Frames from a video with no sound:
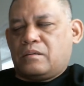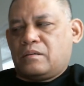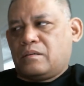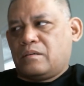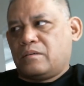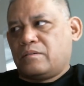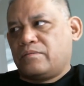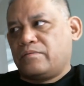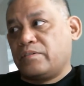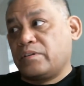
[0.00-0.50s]

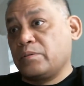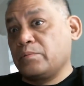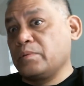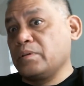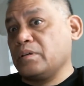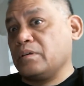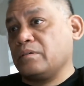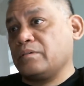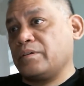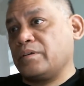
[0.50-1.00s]
uh, free
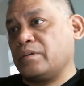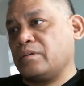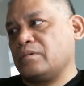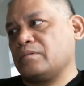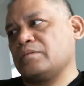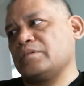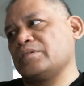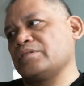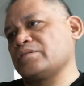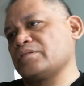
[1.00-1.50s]
will, you know.
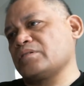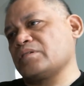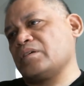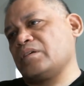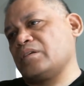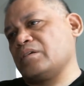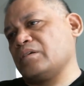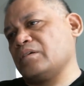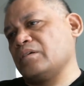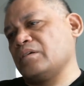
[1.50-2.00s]
He's just
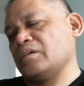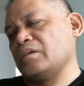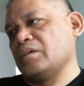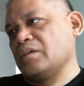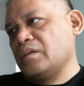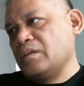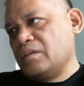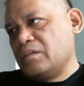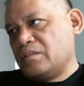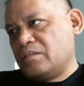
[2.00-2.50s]
going to
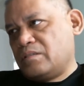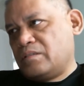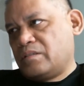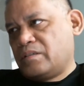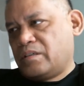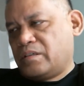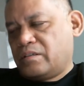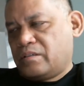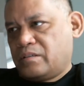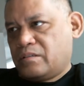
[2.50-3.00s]
send
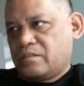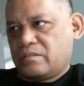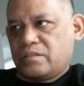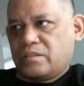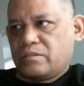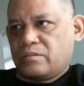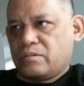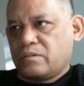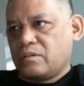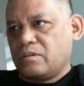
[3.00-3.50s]
out a
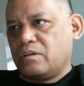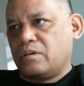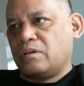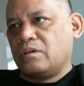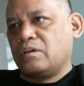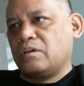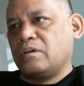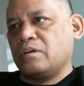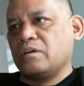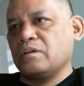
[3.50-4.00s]
general
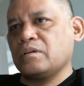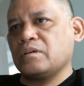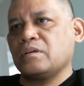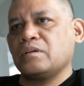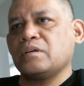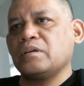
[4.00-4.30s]
call,